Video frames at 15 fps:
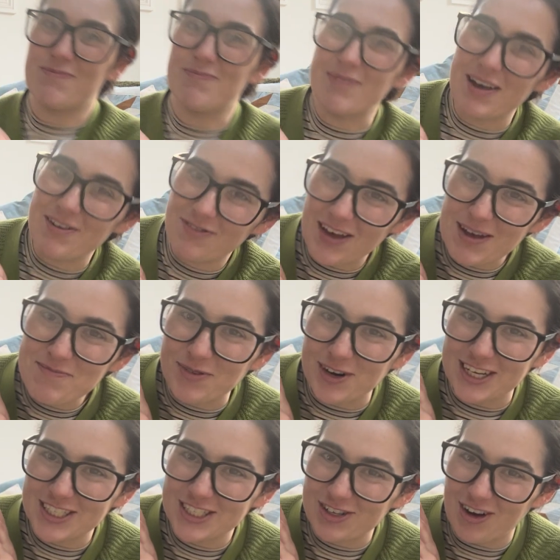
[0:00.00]
my
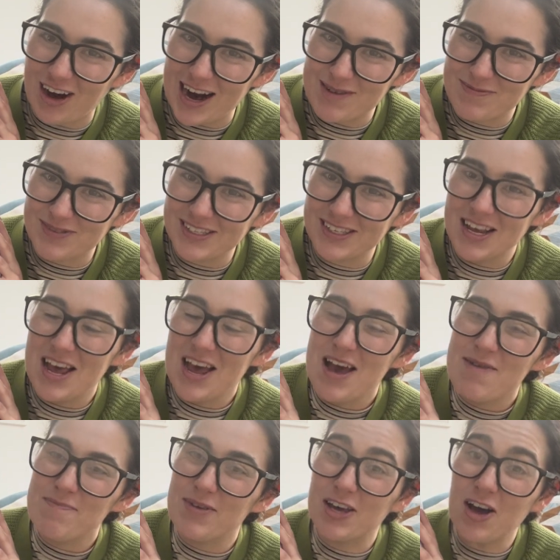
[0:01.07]
fabric scraps.
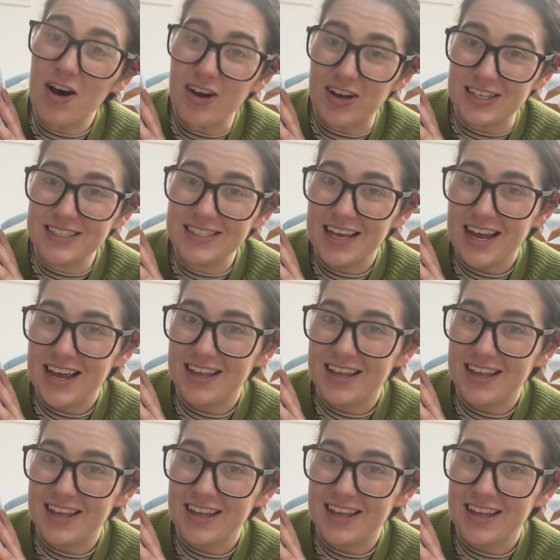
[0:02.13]
Because